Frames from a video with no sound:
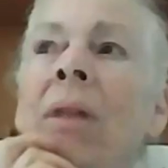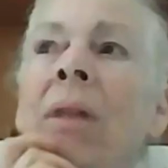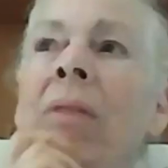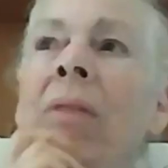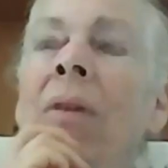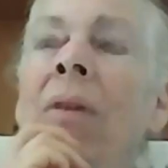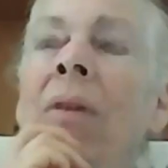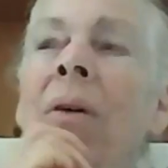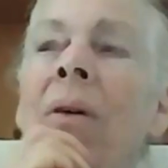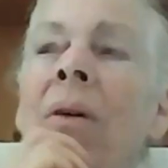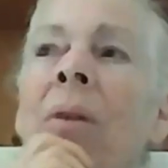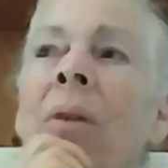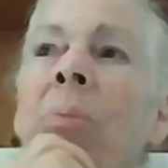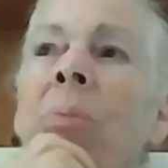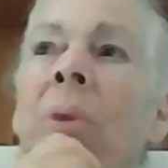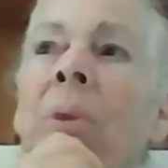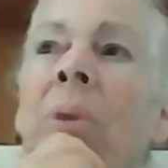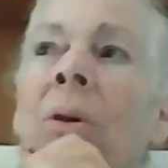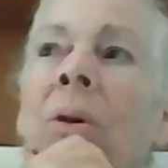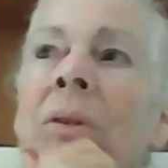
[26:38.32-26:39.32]
you. That's very
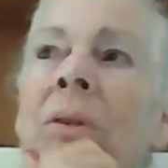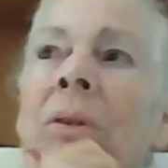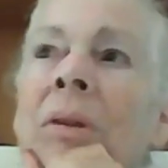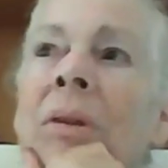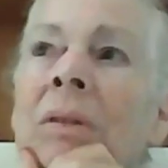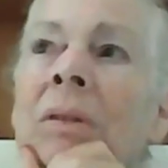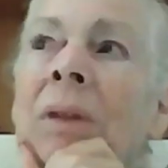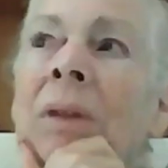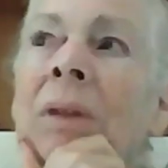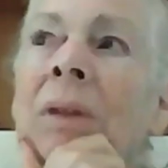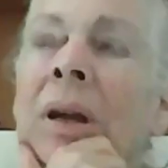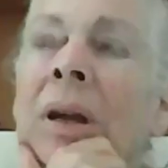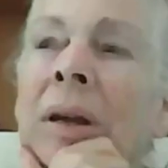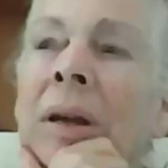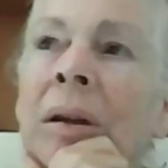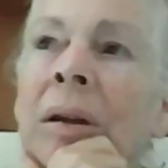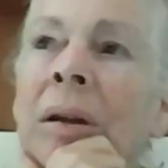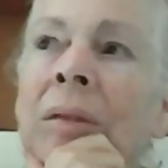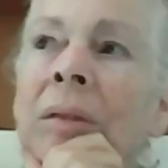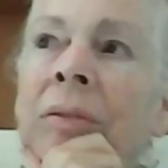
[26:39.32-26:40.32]
important
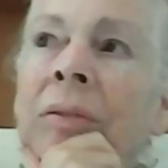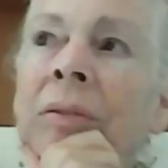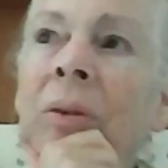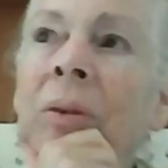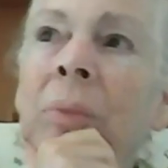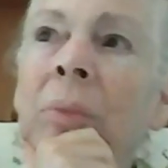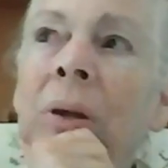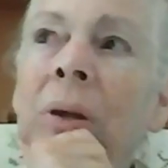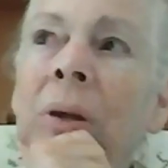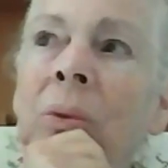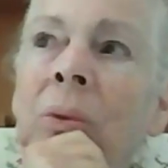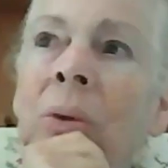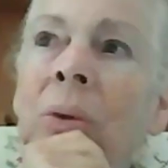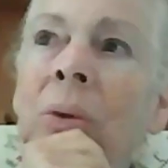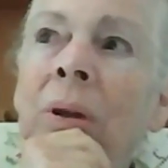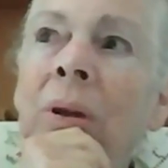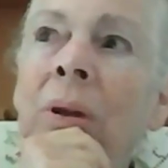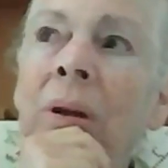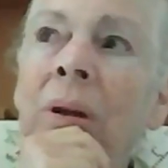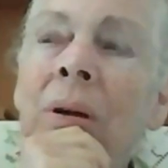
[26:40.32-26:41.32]
for me
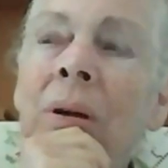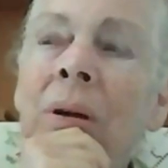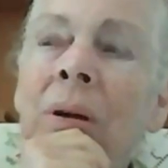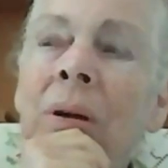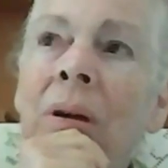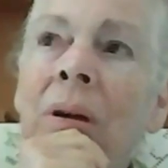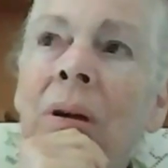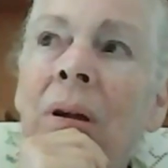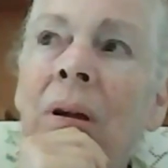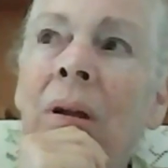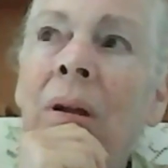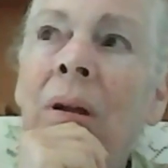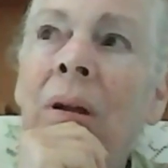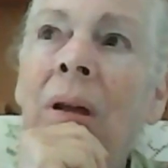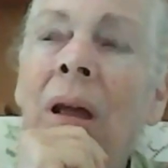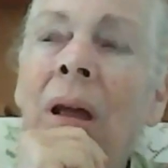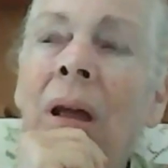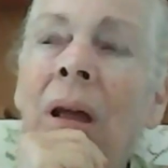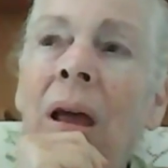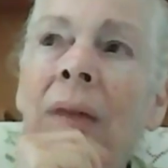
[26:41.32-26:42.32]
to hear,
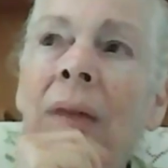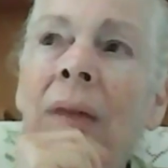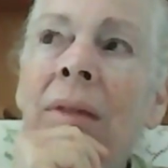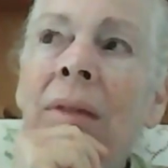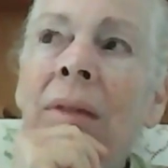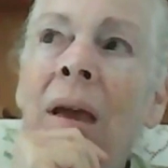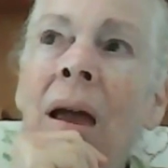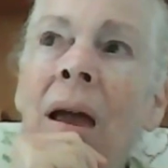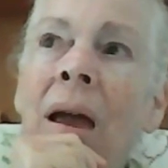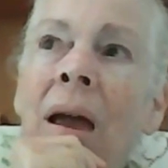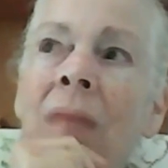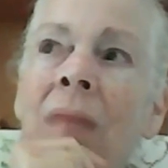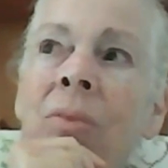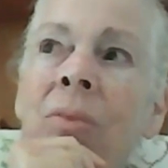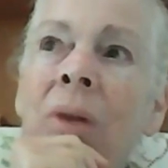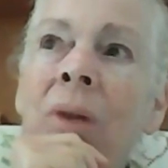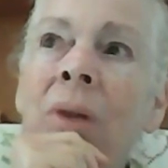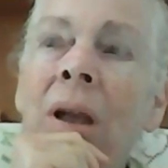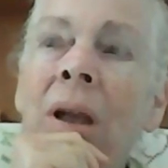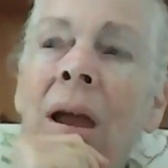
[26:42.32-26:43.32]
as I have
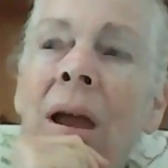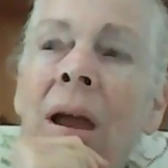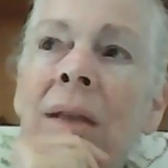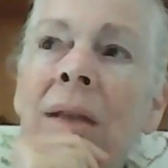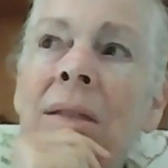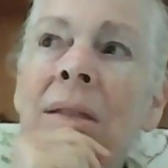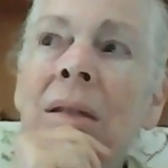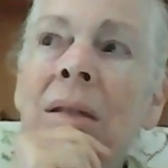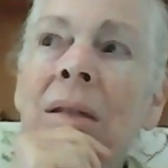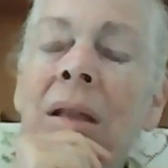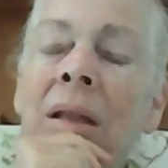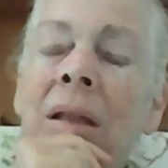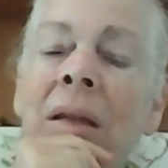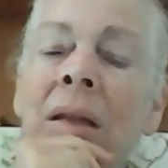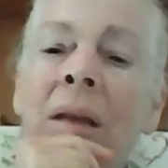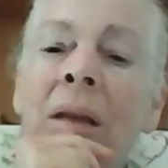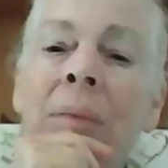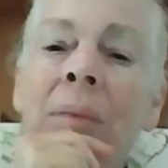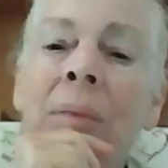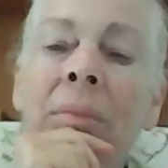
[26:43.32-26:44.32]
realized
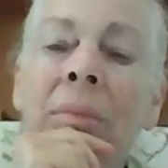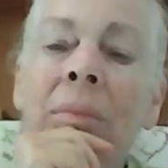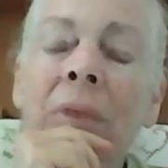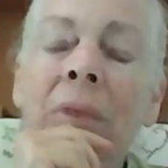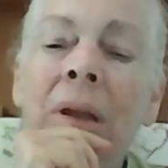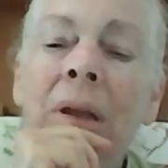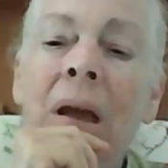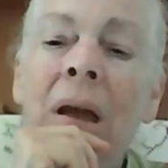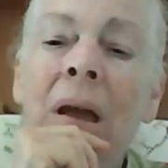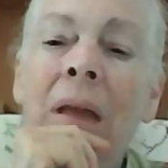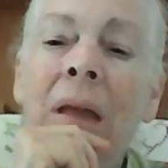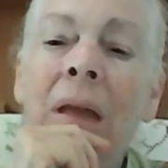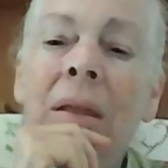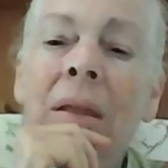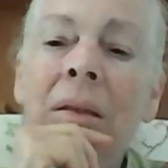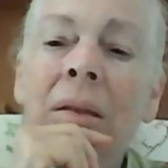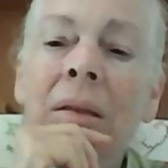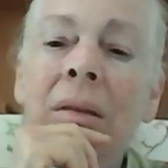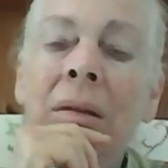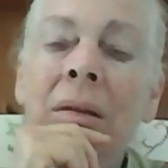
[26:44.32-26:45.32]
that
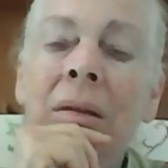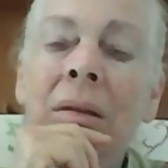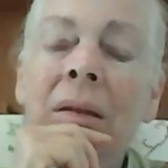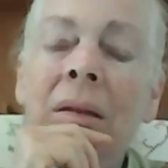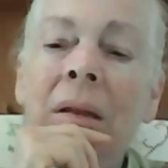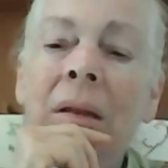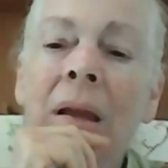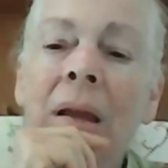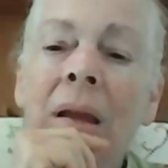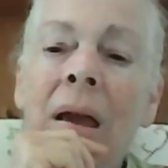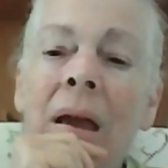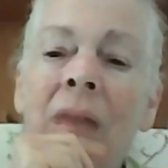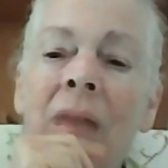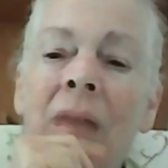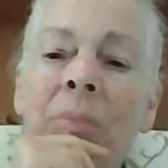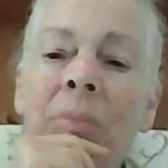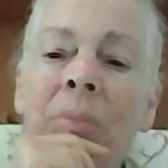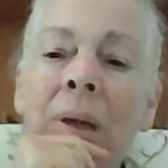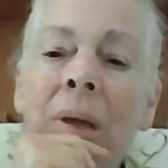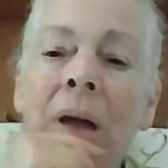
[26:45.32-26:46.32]
that I
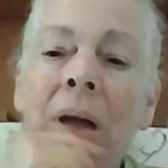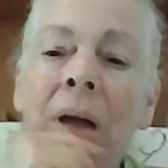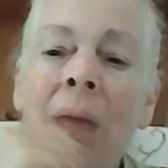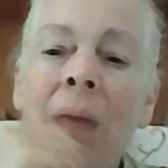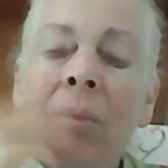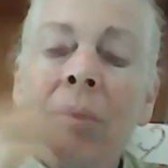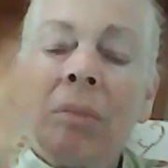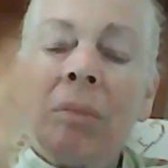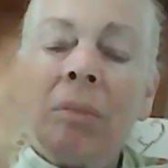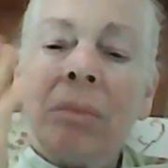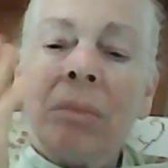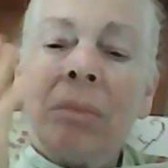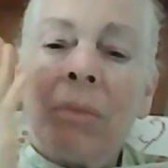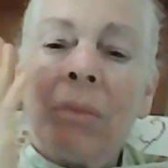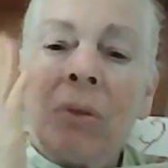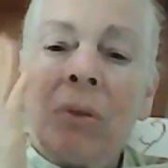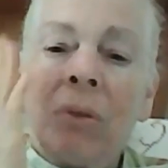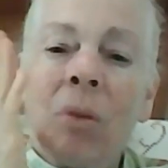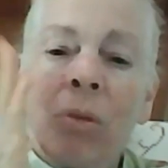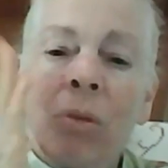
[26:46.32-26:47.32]
have become
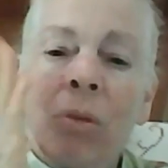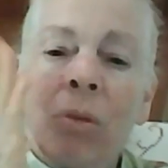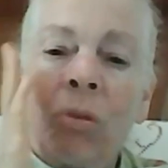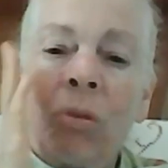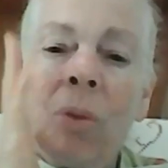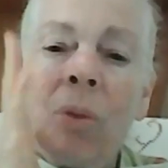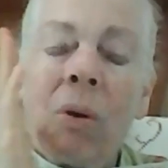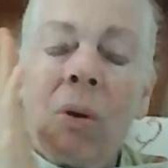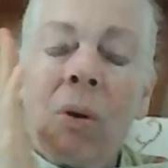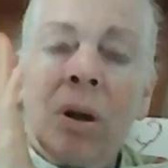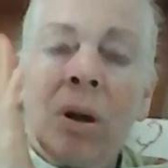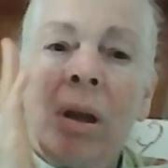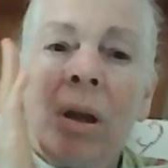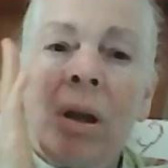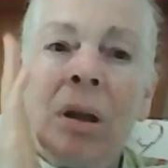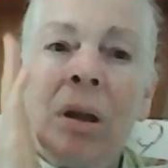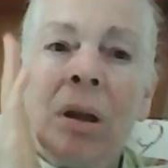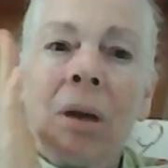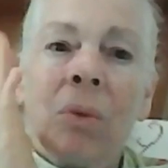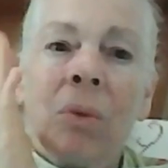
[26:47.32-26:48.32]
so much more
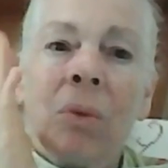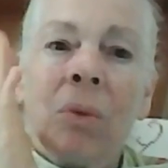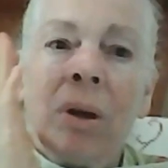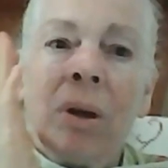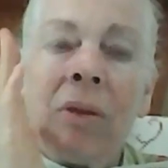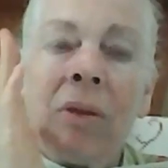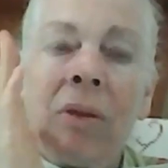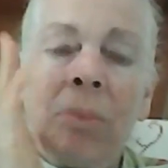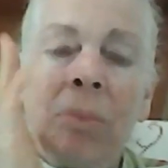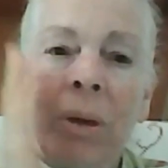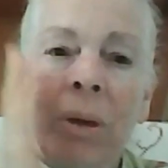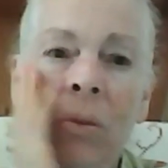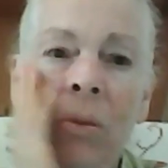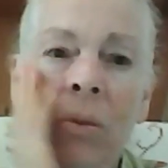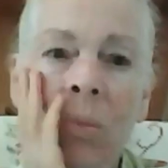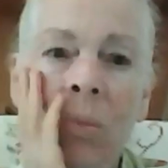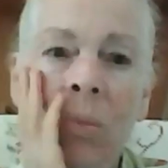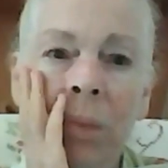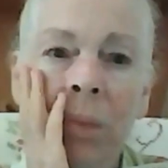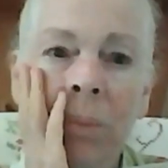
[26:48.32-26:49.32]
clear when I speak
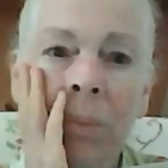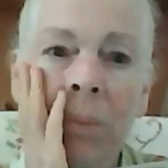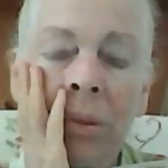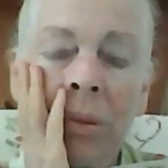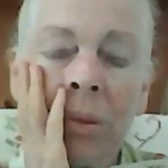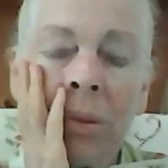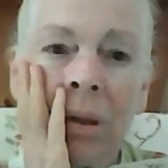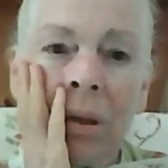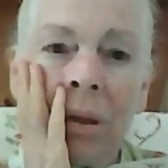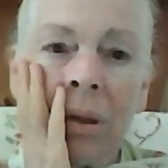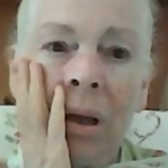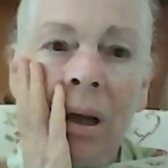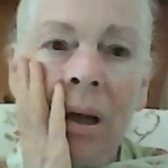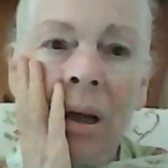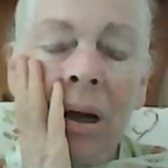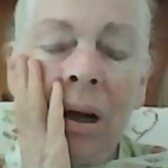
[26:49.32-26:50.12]
to people.